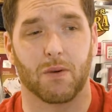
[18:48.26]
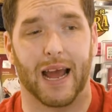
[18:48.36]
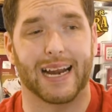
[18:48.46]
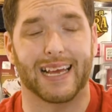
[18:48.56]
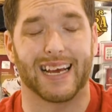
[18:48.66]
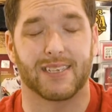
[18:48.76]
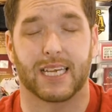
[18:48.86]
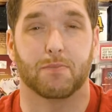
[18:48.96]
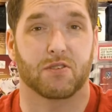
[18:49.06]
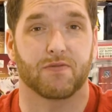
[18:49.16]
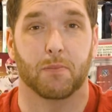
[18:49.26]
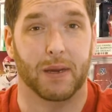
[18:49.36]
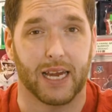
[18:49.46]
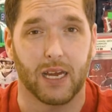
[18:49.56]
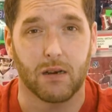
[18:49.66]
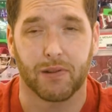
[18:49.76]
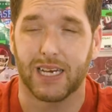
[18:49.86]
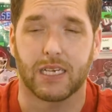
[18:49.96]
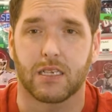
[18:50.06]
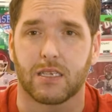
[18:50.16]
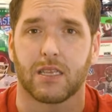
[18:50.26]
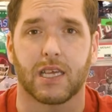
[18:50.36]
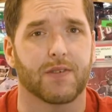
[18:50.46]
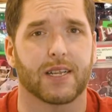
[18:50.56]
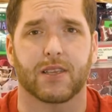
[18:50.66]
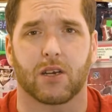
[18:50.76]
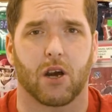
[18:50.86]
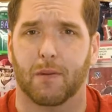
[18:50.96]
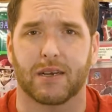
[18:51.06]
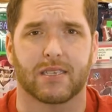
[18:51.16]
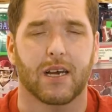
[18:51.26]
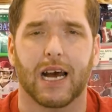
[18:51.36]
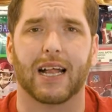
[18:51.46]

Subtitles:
any tips for me, please leave it in the comments.